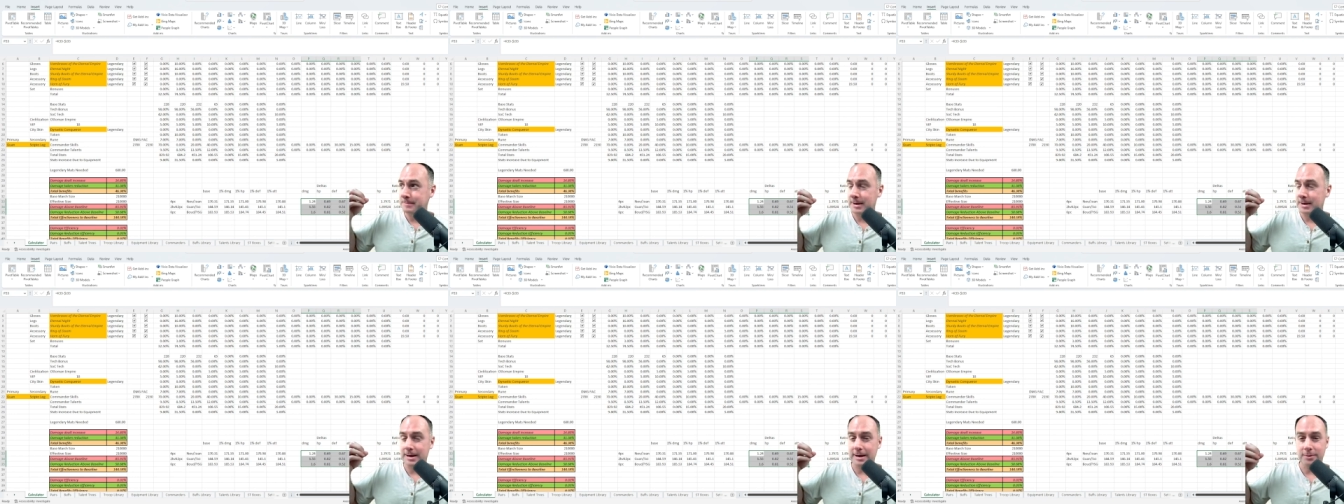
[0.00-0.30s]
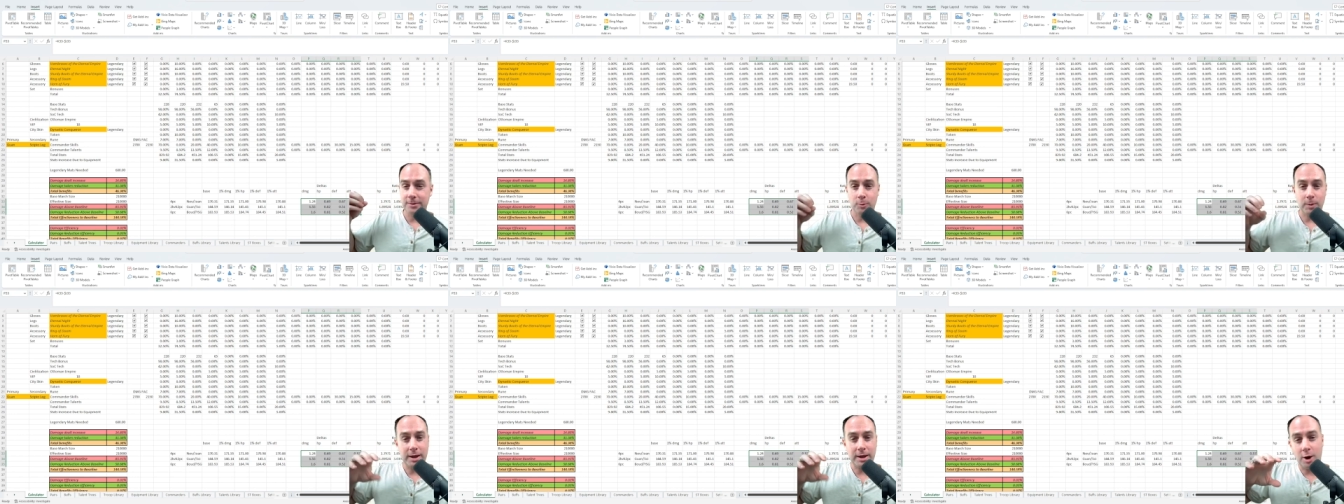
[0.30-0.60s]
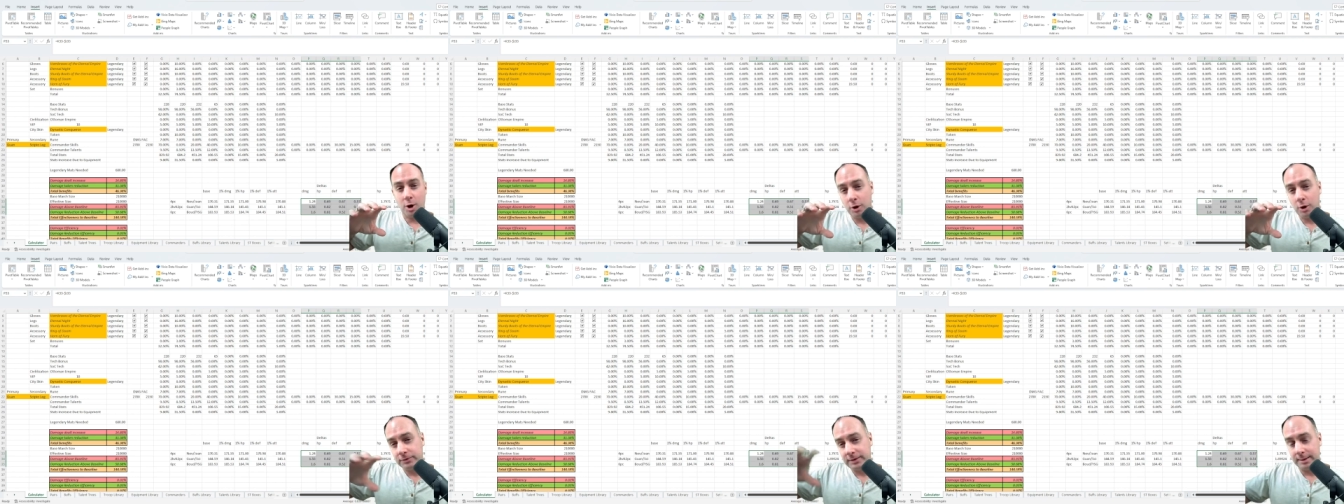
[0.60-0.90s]
uh, the
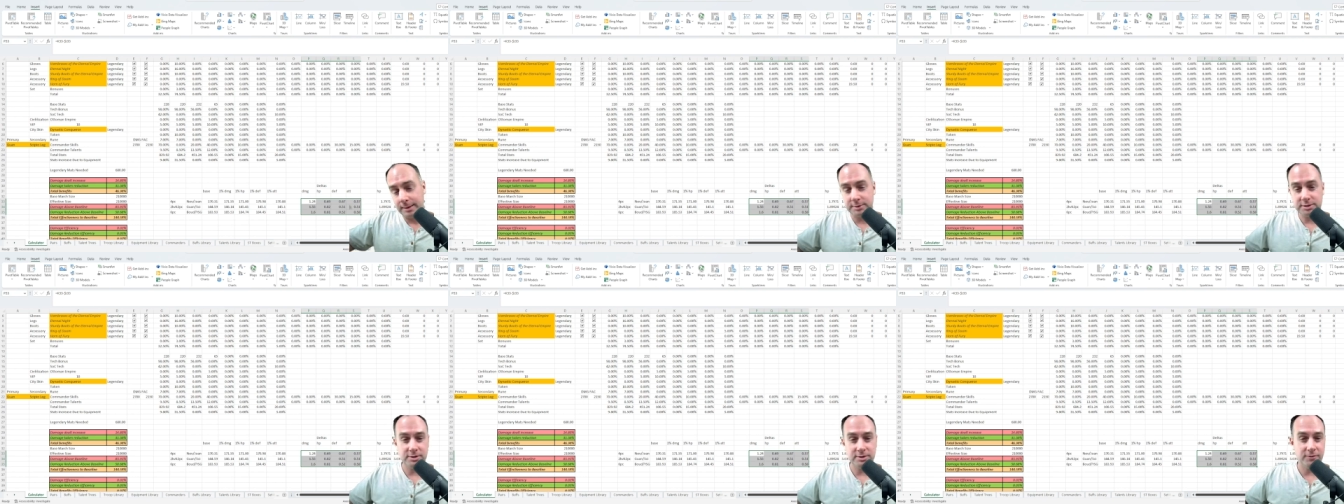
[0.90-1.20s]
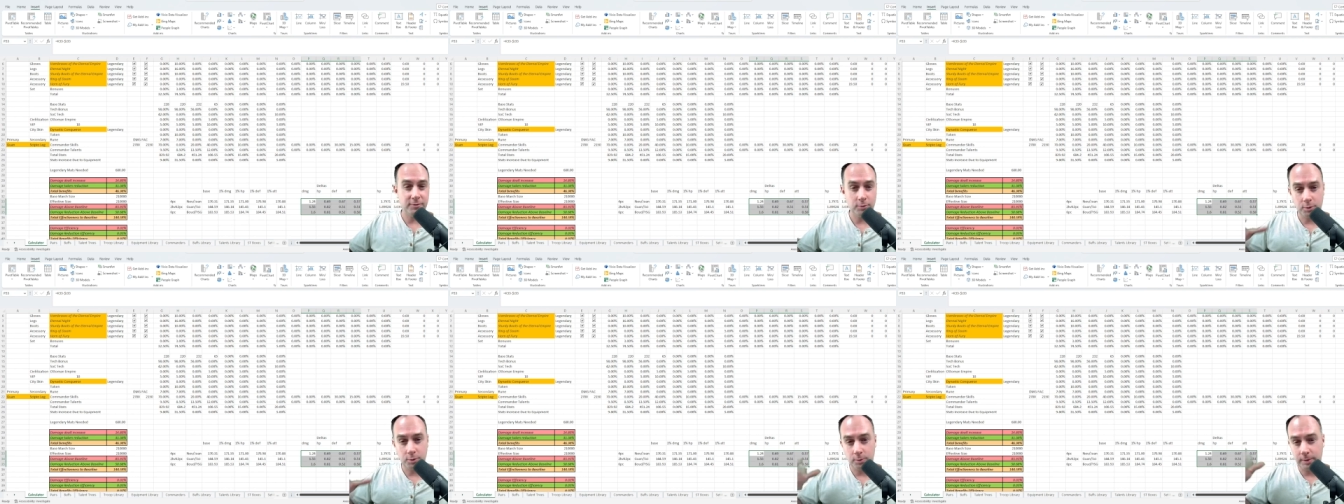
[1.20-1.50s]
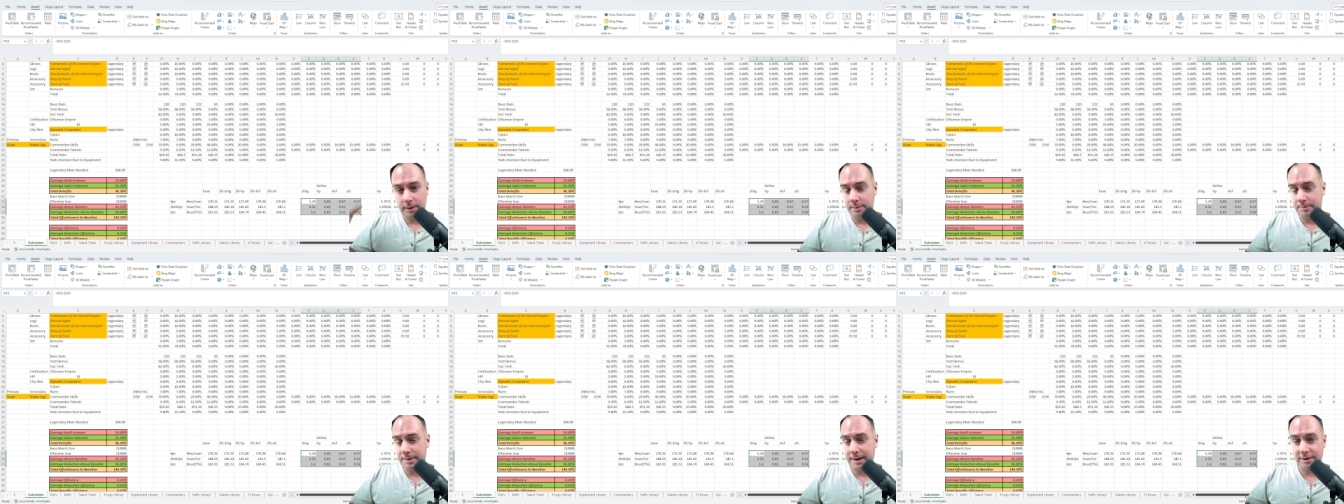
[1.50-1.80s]
way all damage, the, the
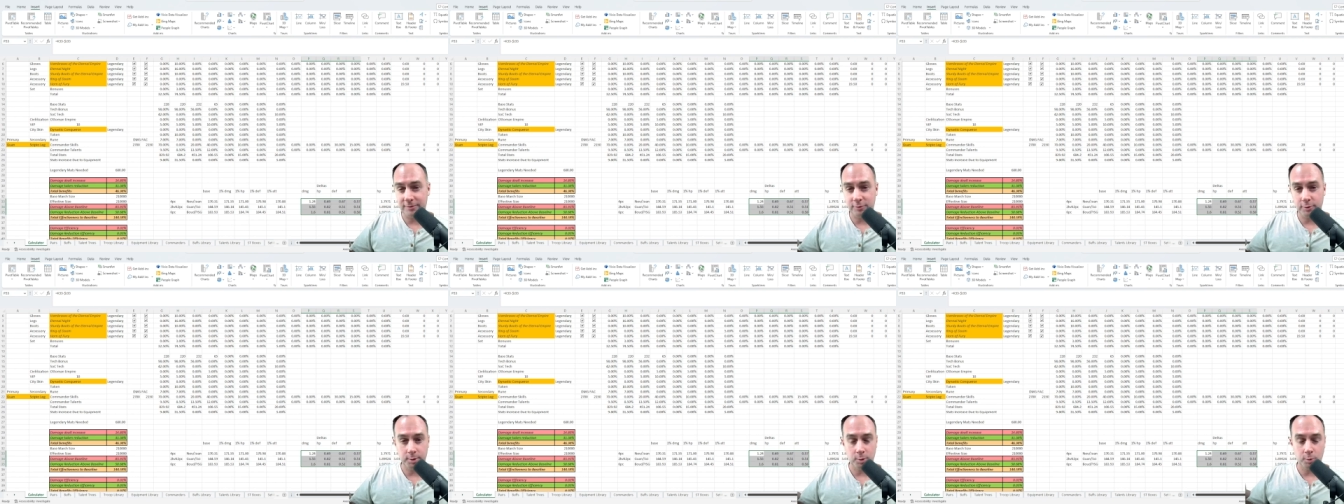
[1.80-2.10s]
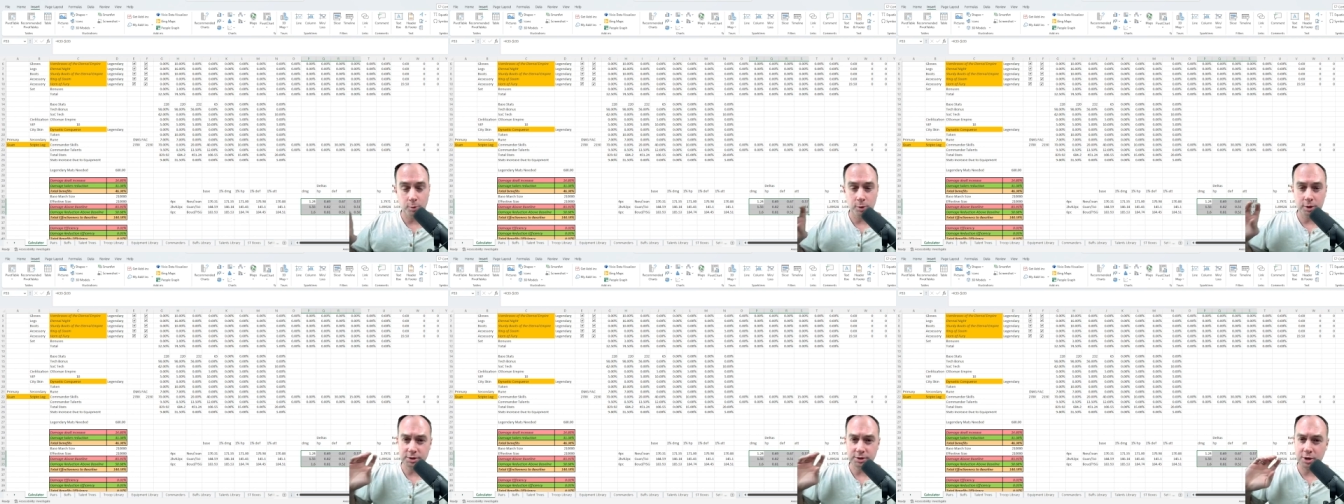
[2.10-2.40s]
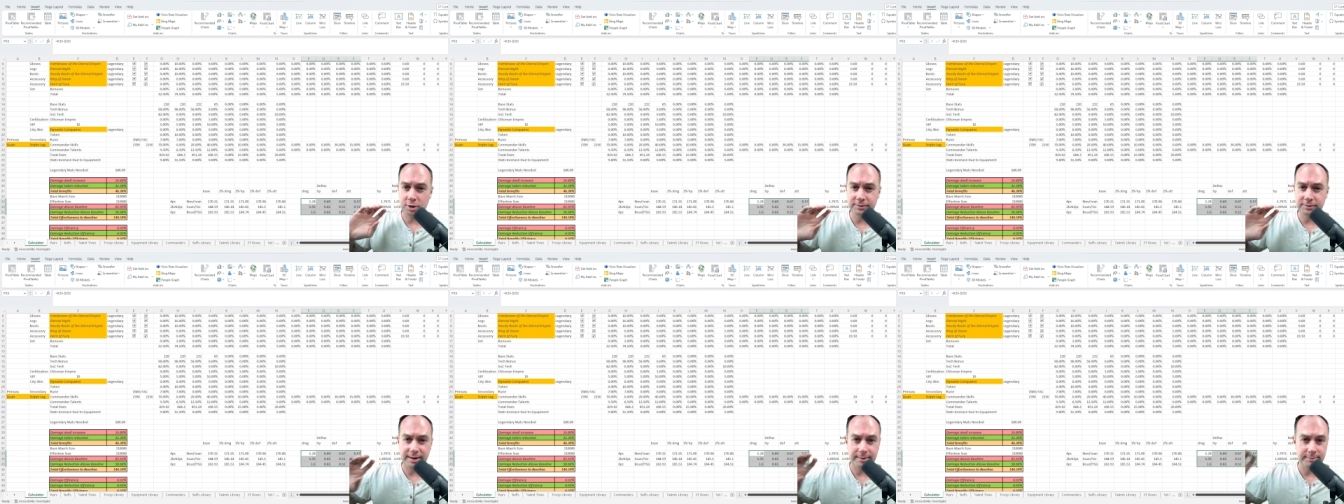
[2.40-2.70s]
way the battle formula works,
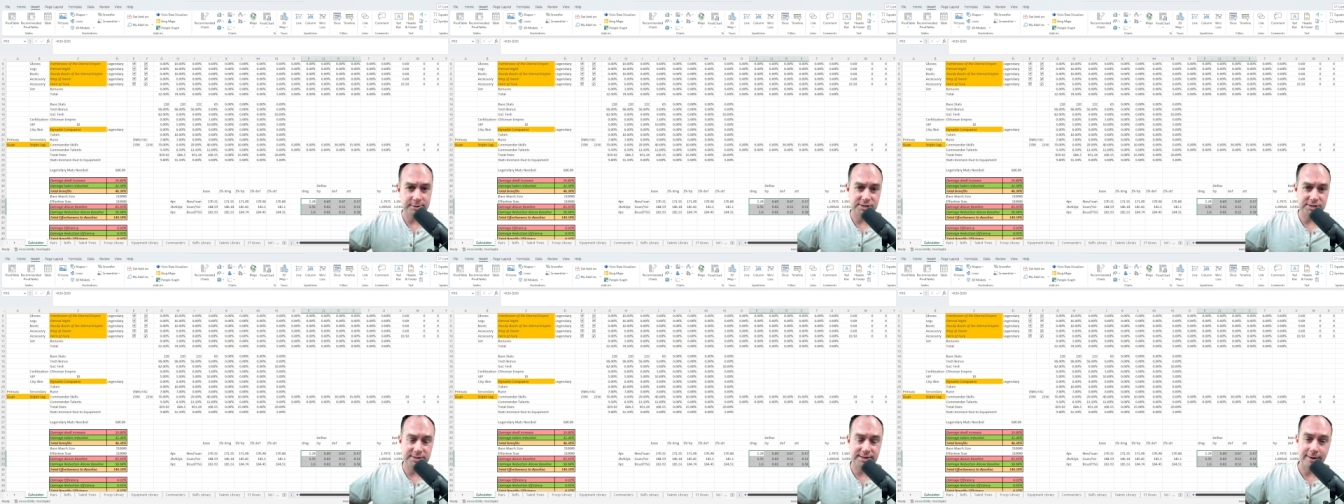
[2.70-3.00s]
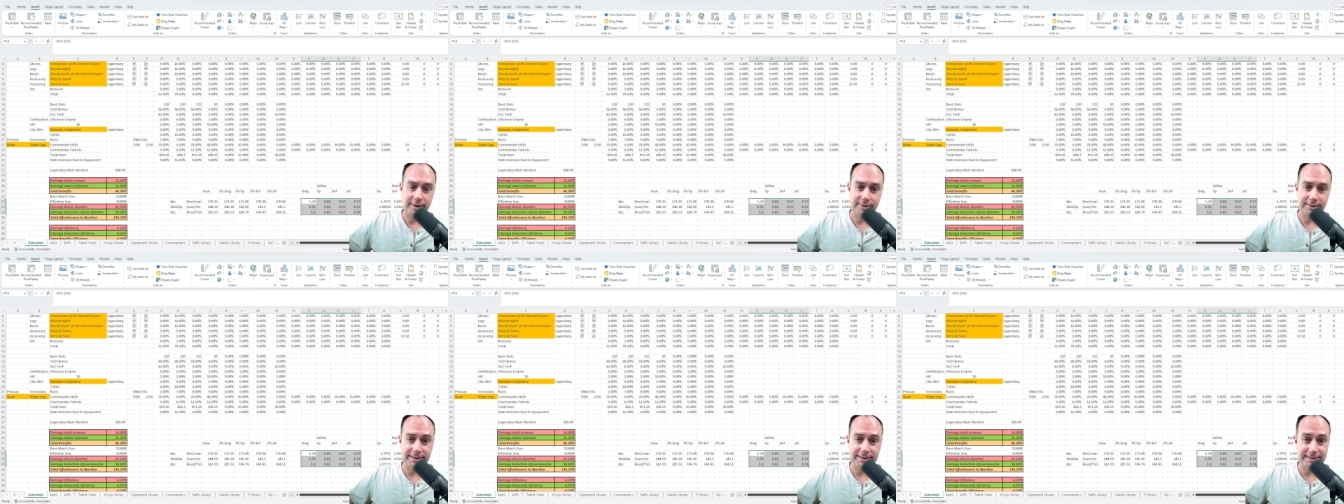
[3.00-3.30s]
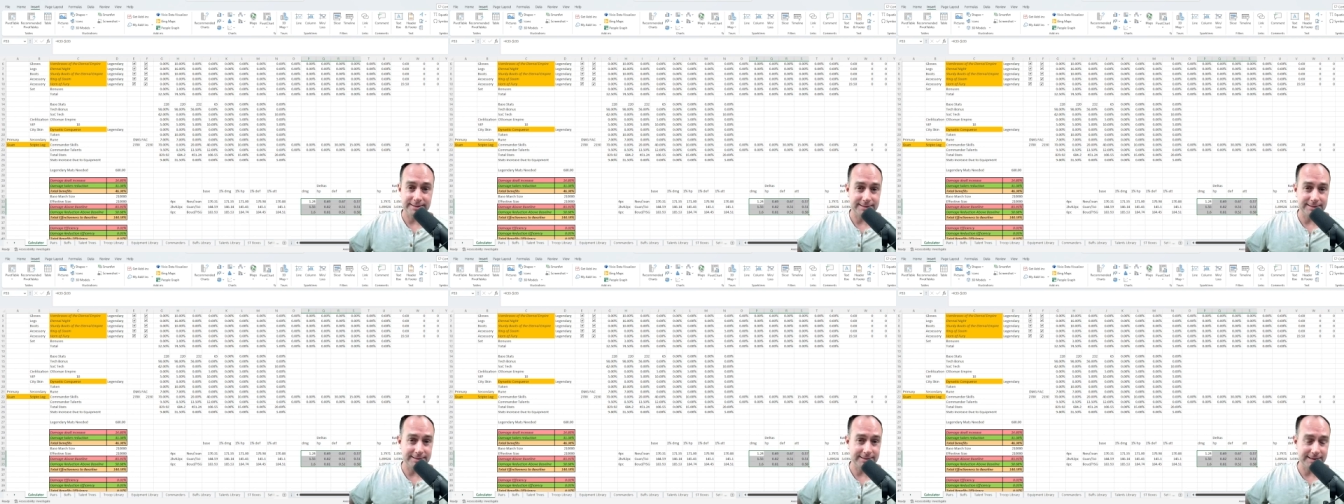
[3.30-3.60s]
all damage is
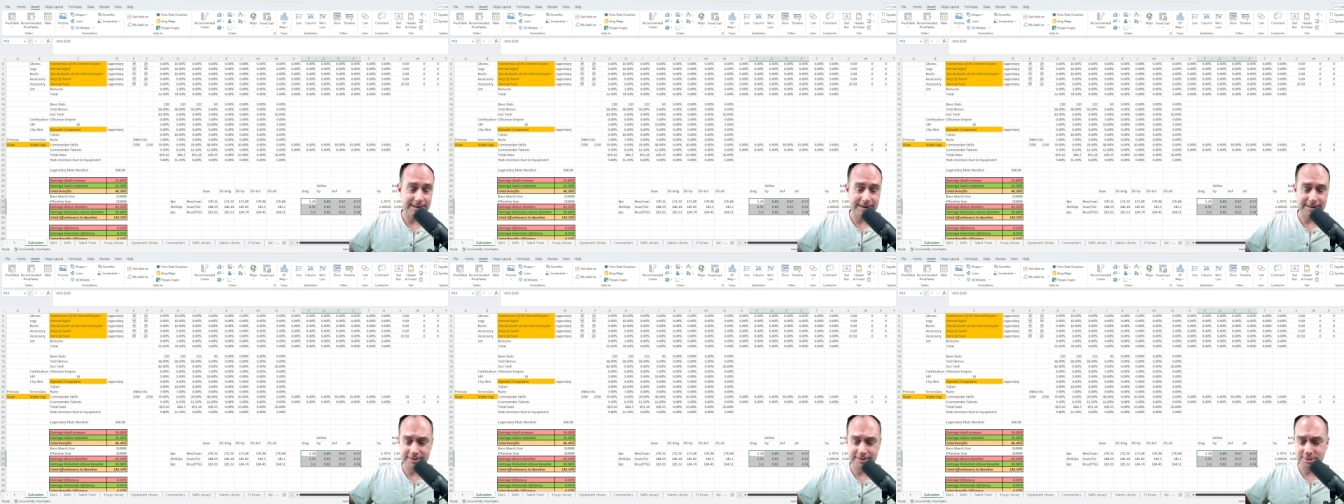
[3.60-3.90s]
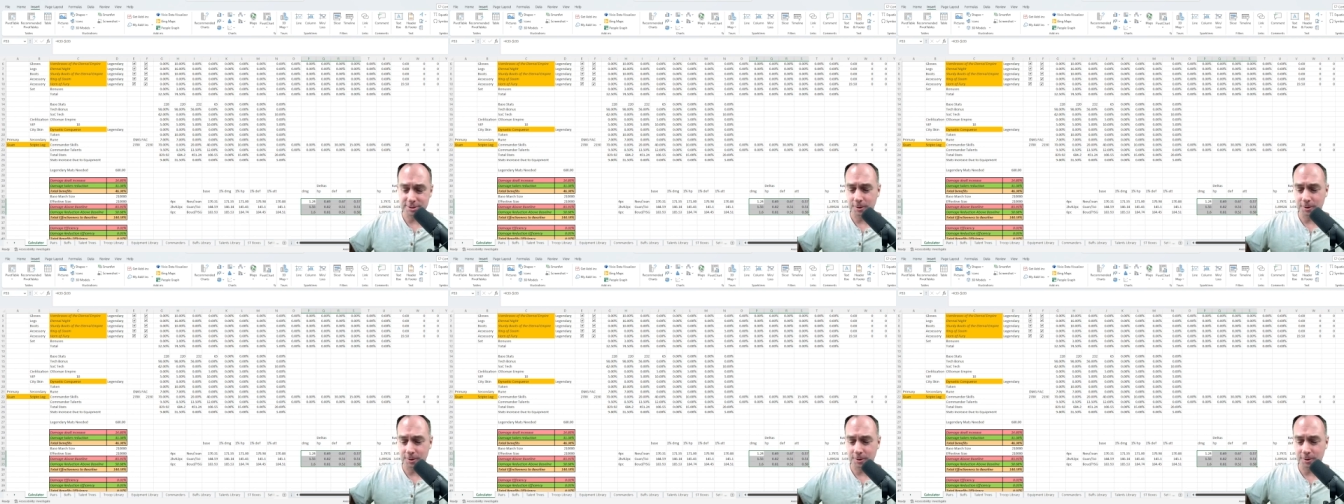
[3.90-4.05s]
calculated at the end.